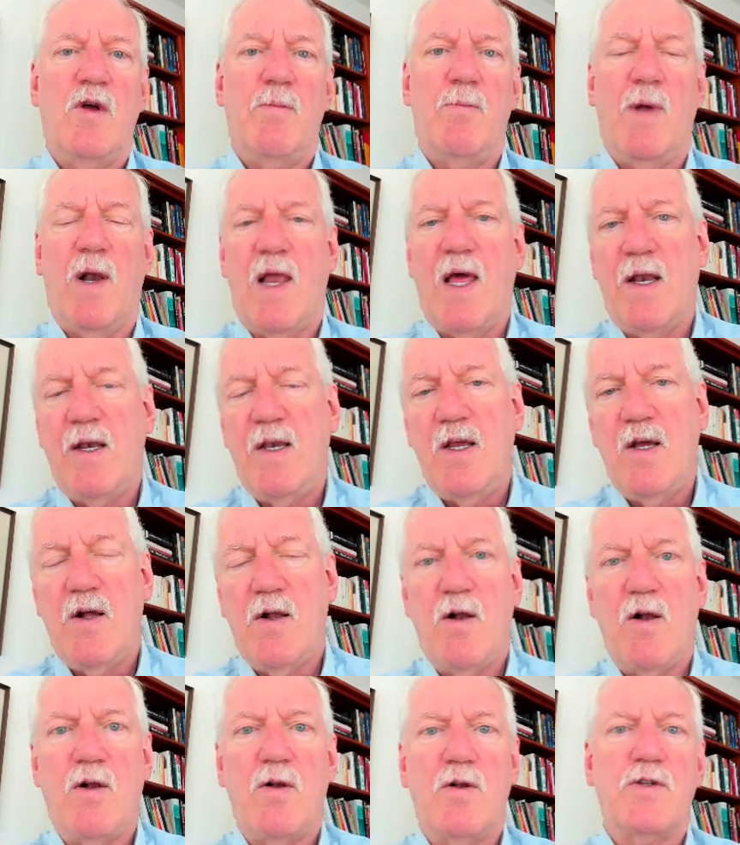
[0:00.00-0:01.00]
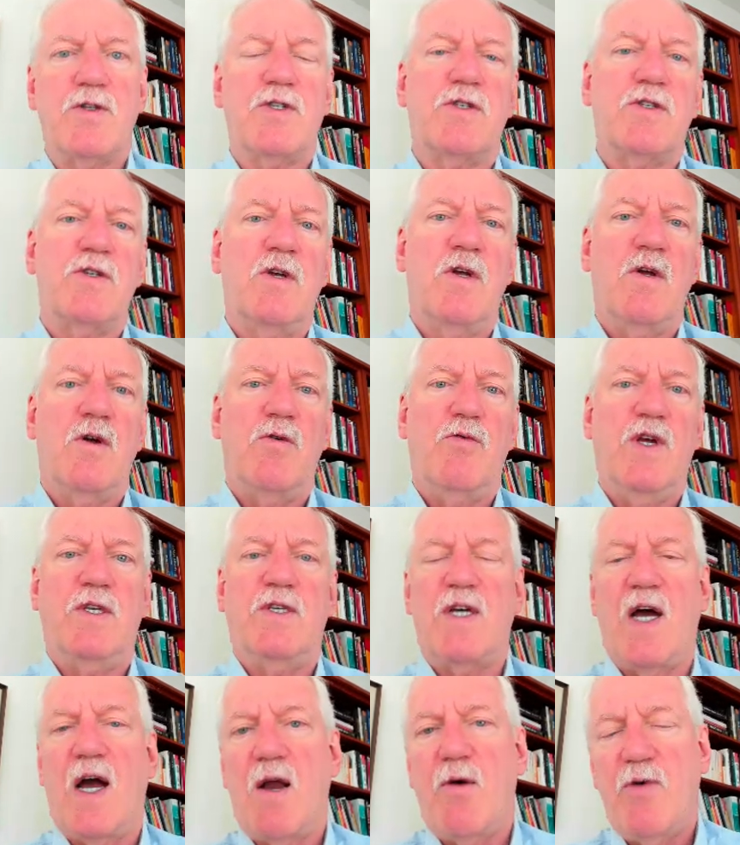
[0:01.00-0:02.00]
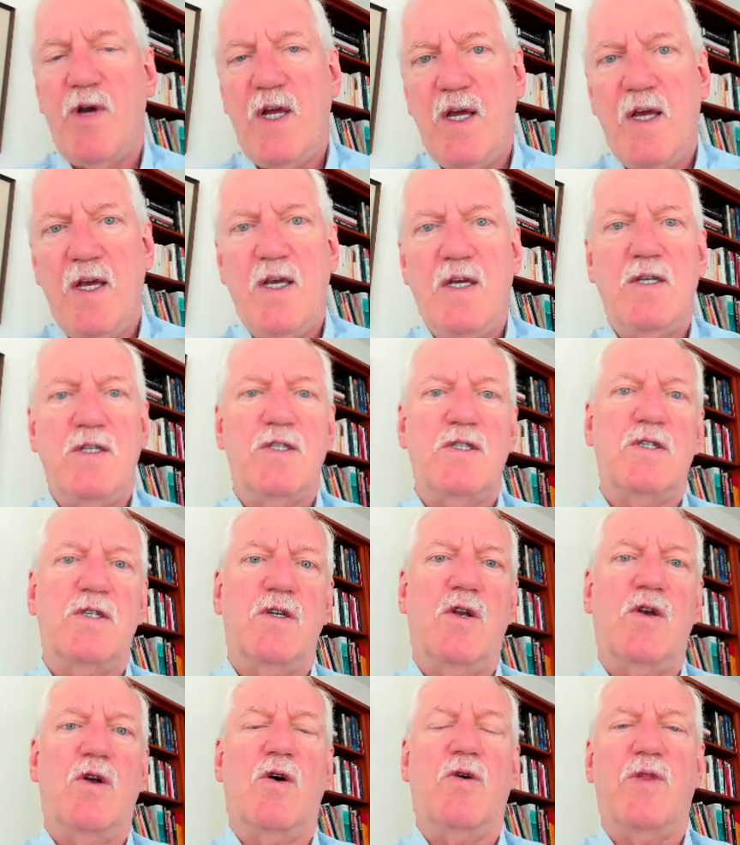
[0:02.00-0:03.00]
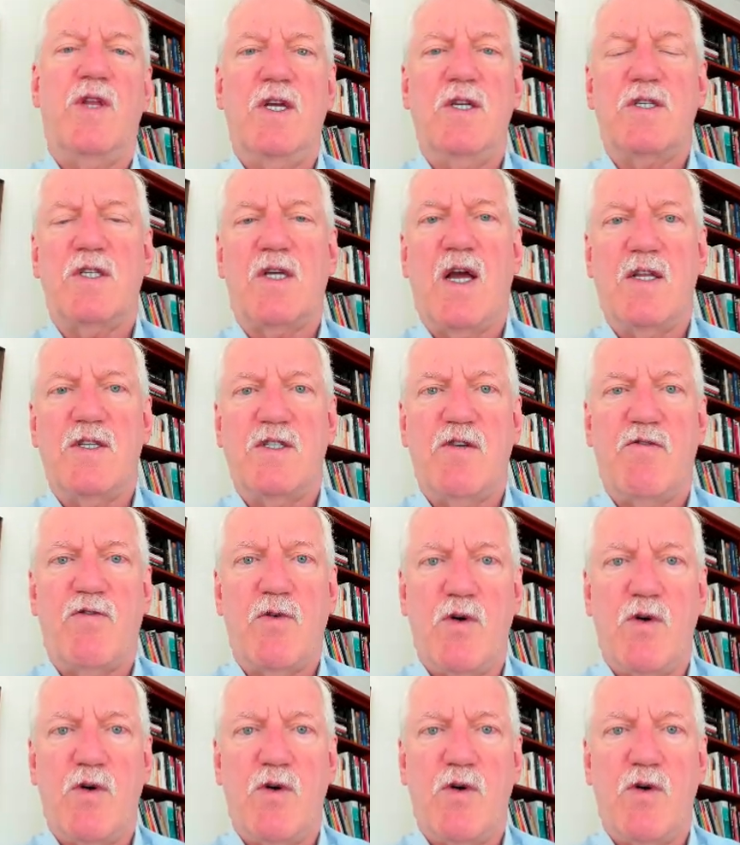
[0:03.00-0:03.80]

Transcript: millennials, retirees, these kinds of